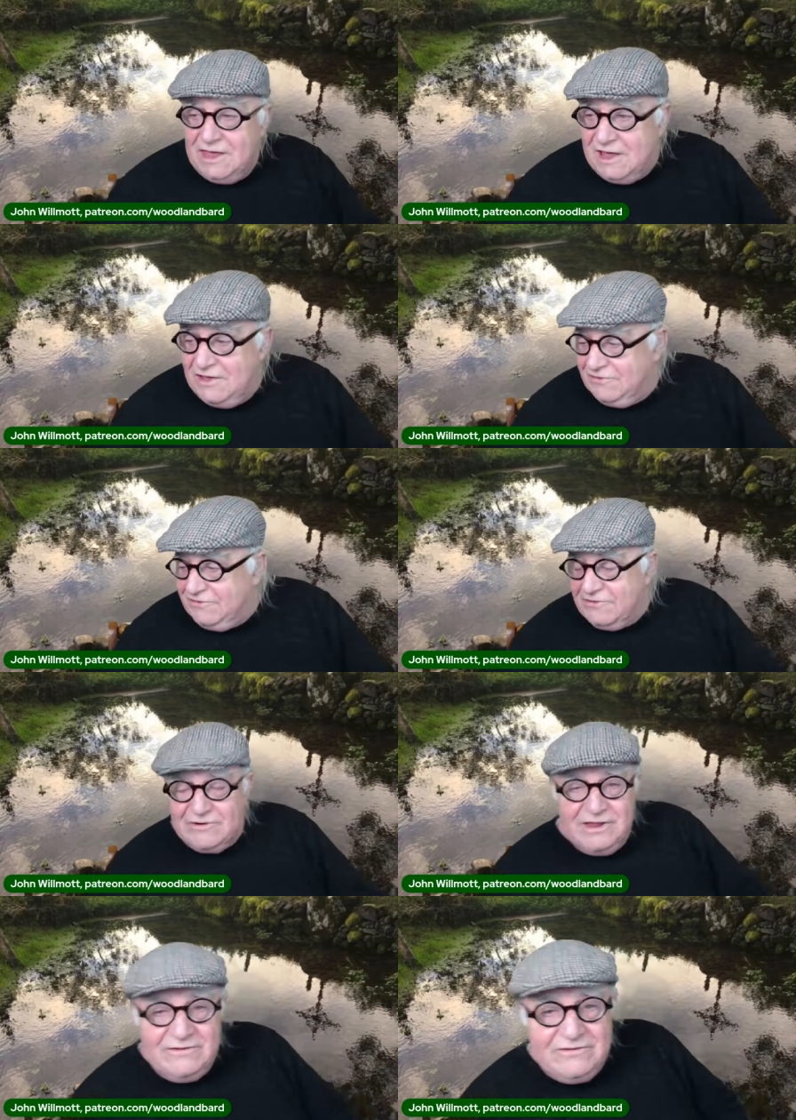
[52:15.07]
And the
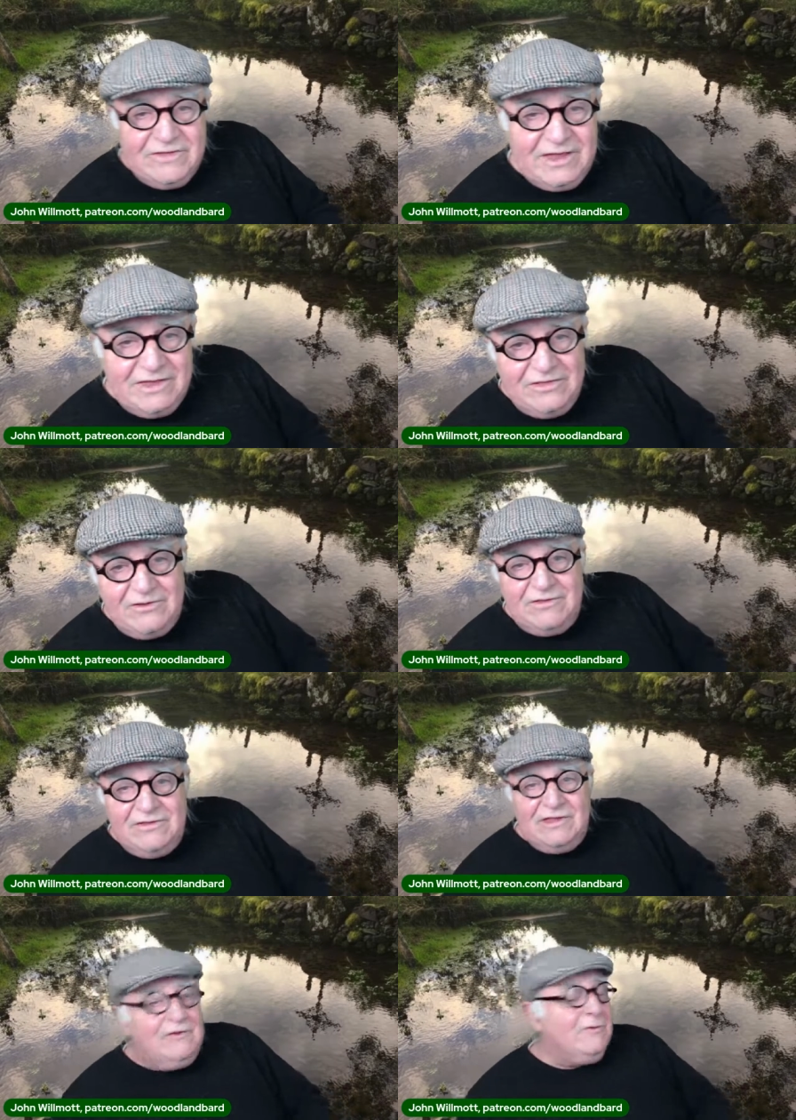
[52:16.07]
story is there that,
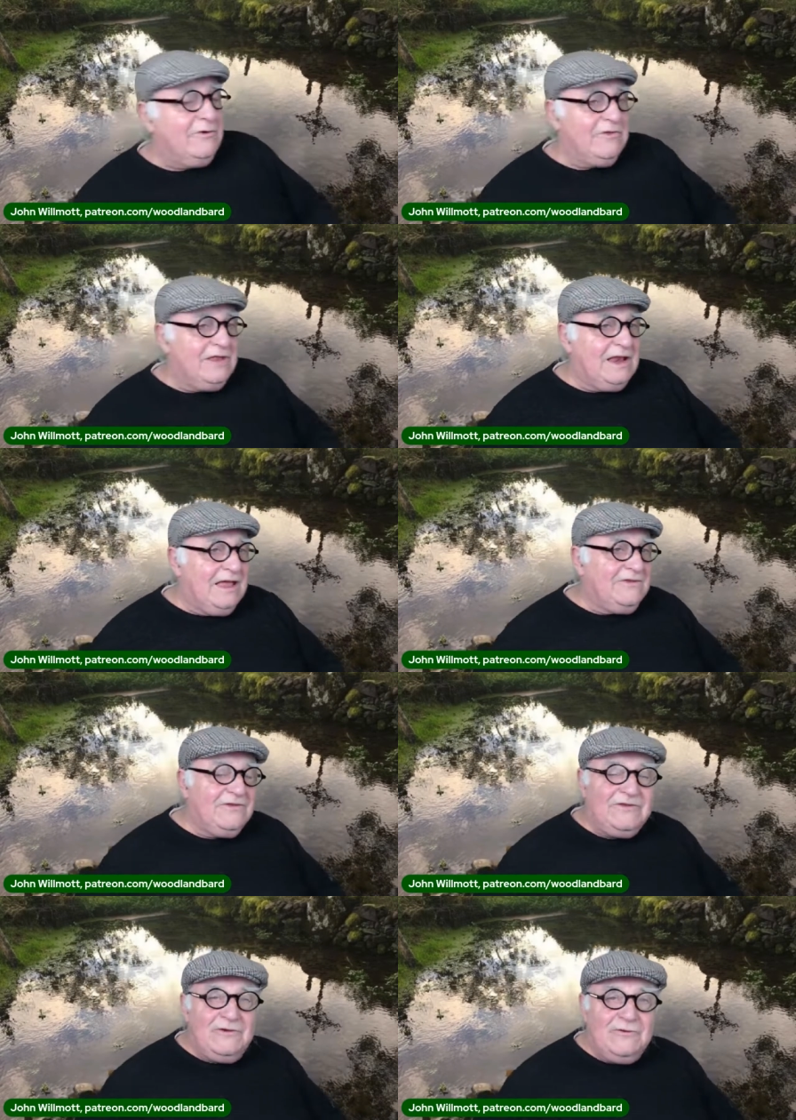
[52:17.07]
no, it wasn't the lads
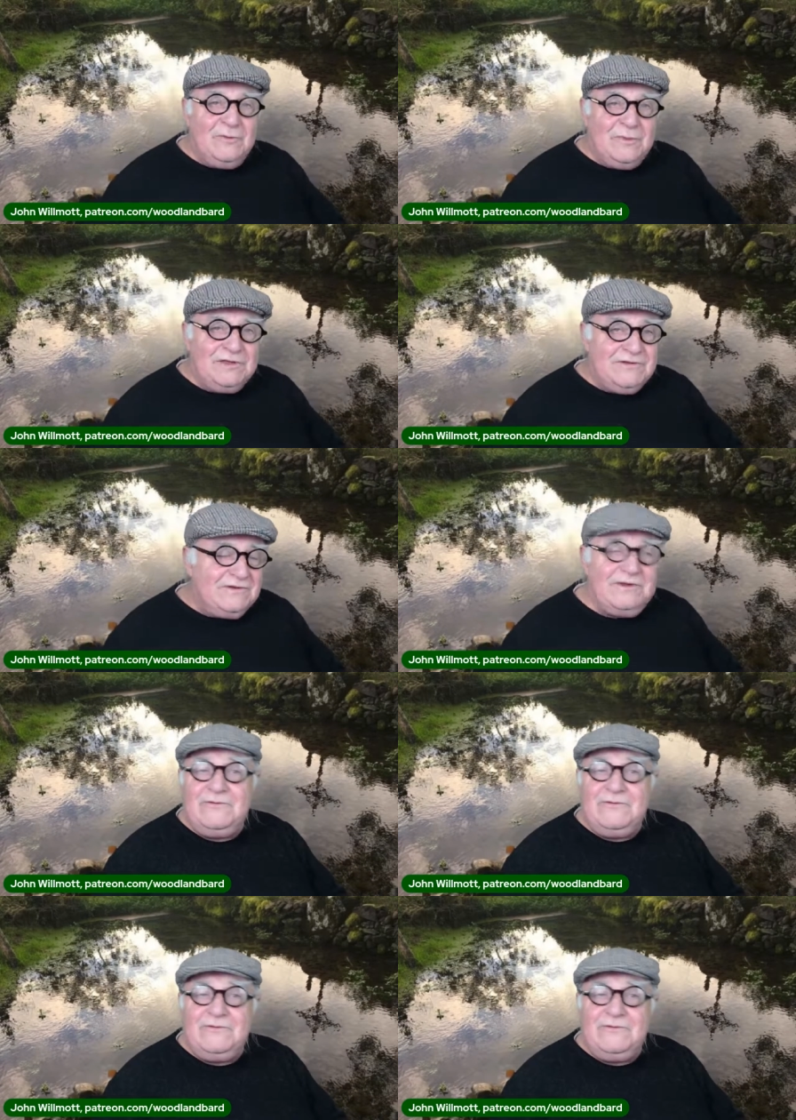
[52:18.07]
that stole the butter.